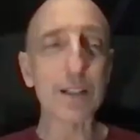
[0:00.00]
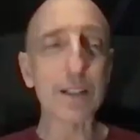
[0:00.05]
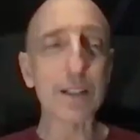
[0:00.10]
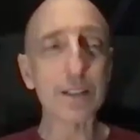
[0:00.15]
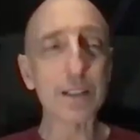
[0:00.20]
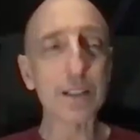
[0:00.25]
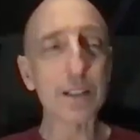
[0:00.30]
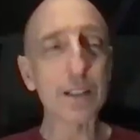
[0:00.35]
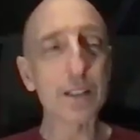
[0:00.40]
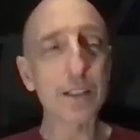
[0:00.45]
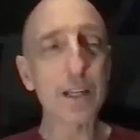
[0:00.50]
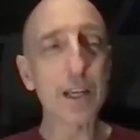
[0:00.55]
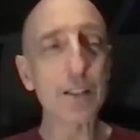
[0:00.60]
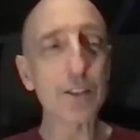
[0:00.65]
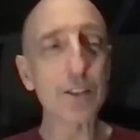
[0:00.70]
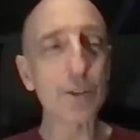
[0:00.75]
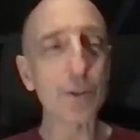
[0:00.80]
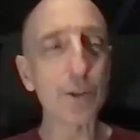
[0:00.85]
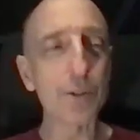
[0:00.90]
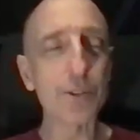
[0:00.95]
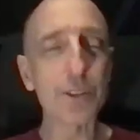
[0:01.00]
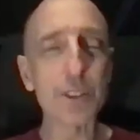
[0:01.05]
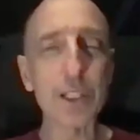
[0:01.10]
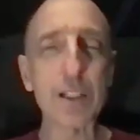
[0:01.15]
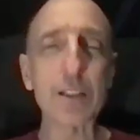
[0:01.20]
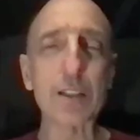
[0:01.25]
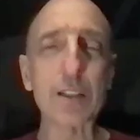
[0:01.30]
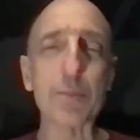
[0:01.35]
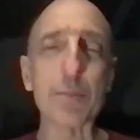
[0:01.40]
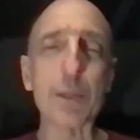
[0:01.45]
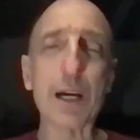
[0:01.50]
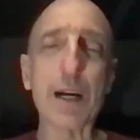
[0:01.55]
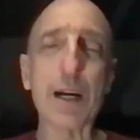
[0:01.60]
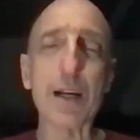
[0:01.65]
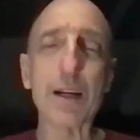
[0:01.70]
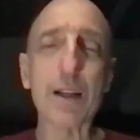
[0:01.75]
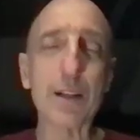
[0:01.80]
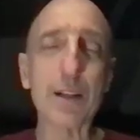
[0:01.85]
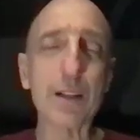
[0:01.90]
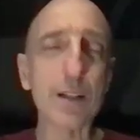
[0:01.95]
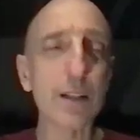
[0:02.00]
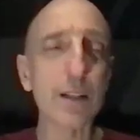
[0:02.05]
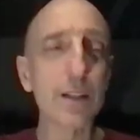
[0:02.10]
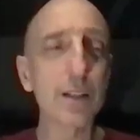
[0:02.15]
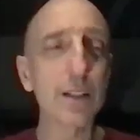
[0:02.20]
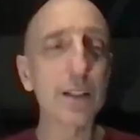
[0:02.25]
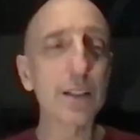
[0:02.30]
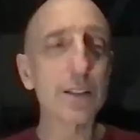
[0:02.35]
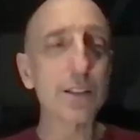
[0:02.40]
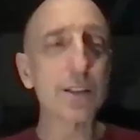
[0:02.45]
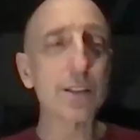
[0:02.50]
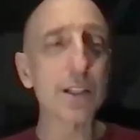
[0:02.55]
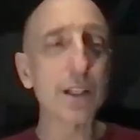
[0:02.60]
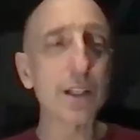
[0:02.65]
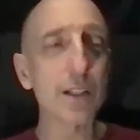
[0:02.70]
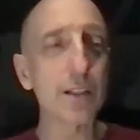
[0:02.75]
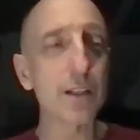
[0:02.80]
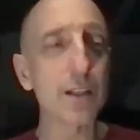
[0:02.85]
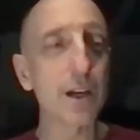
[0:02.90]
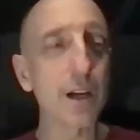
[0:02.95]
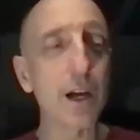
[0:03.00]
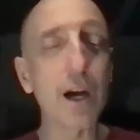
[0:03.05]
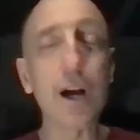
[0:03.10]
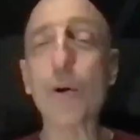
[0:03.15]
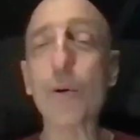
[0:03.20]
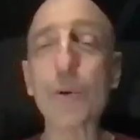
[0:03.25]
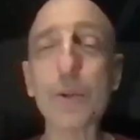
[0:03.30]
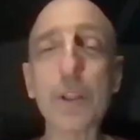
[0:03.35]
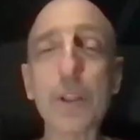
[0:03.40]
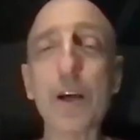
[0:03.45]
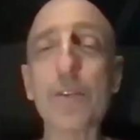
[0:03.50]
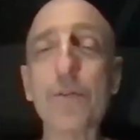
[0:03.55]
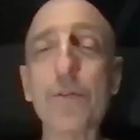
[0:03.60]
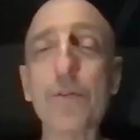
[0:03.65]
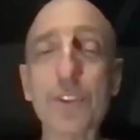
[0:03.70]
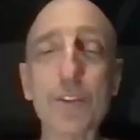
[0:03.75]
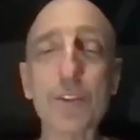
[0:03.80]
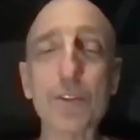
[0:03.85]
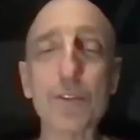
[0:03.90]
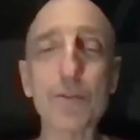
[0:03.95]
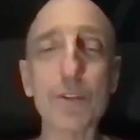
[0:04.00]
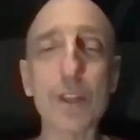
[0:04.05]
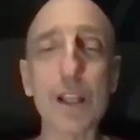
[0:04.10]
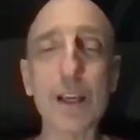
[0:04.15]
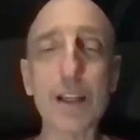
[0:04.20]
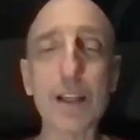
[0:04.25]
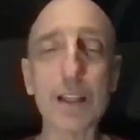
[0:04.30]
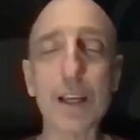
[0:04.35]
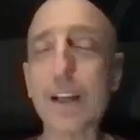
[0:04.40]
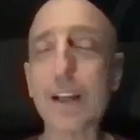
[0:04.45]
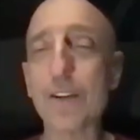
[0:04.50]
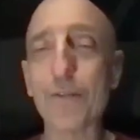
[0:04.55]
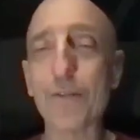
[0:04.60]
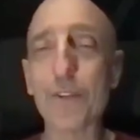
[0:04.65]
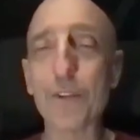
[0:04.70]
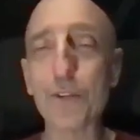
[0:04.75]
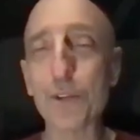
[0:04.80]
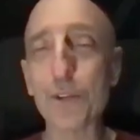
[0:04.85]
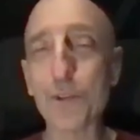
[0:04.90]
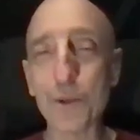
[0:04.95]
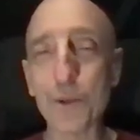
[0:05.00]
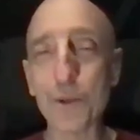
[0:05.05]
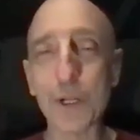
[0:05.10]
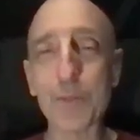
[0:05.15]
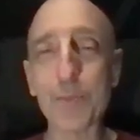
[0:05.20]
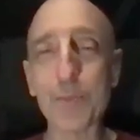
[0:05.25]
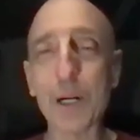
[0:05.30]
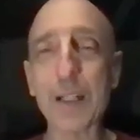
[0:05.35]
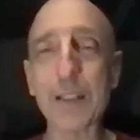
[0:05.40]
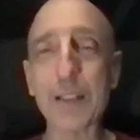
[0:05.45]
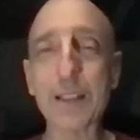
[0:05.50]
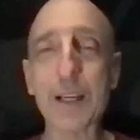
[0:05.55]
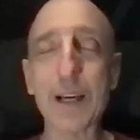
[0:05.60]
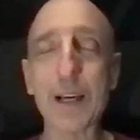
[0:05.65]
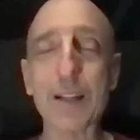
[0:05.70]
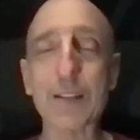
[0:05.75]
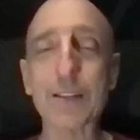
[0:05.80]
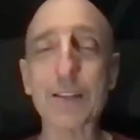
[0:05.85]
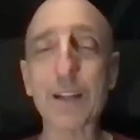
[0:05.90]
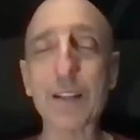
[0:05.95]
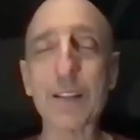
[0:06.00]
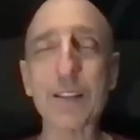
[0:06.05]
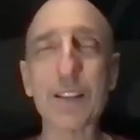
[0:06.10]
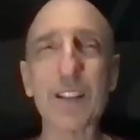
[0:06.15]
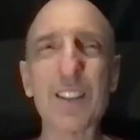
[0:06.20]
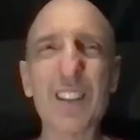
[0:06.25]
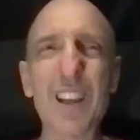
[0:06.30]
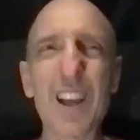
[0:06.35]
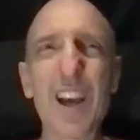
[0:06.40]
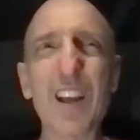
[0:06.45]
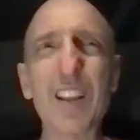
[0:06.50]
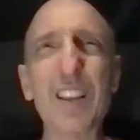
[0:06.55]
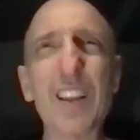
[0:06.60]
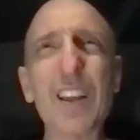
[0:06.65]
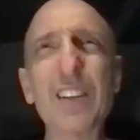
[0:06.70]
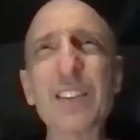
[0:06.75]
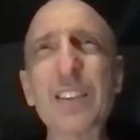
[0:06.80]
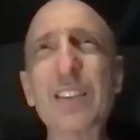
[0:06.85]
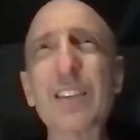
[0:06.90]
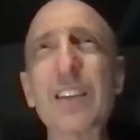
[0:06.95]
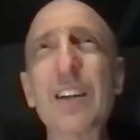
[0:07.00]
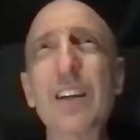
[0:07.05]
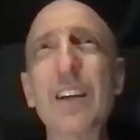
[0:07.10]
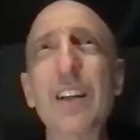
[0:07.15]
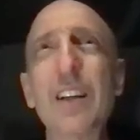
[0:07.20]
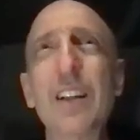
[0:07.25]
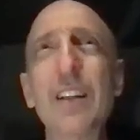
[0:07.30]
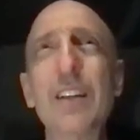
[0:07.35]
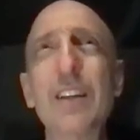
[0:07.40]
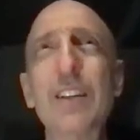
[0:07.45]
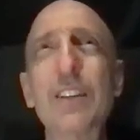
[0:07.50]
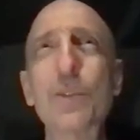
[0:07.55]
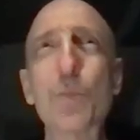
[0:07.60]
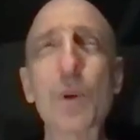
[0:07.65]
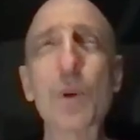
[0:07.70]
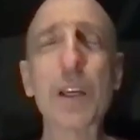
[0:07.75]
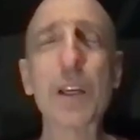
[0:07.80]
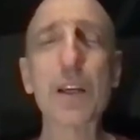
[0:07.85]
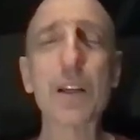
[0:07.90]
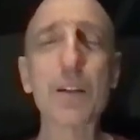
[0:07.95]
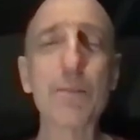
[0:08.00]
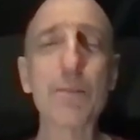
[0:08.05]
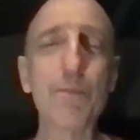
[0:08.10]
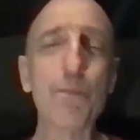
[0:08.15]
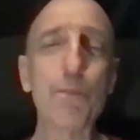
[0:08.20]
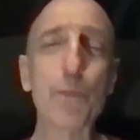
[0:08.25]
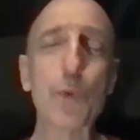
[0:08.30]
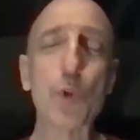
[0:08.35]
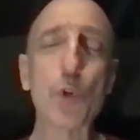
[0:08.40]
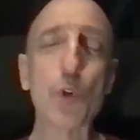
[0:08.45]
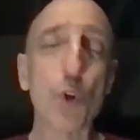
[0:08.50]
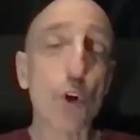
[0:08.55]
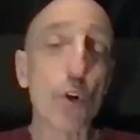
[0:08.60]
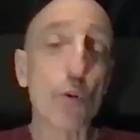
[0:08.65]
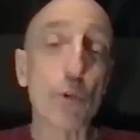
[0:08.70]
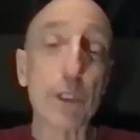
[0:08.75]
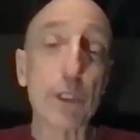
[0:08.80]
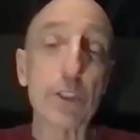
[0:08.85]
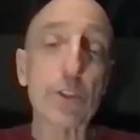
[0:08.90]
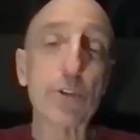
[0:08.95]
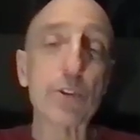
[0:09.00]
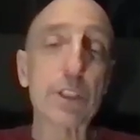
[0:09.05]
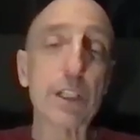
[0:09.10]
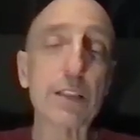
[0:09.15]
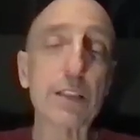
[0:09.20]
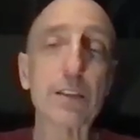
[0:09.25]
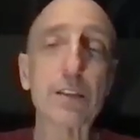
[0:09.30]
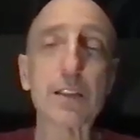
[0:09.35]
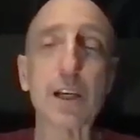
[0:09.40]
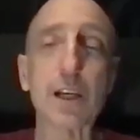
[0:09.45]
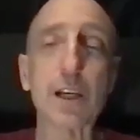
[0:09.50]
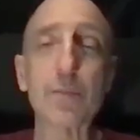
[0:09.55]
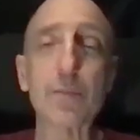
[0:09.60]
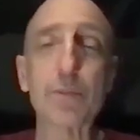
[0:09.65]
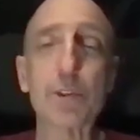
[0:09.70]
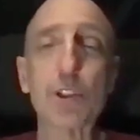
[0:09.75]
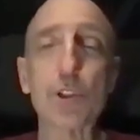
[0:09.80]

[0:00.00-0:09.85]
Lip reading: And I said, yeah. So I was thinking about it. And then Lisa said, oh, I would love to interview you on a podcast. And I said, yeah, let's bring in Laura Richards at the time.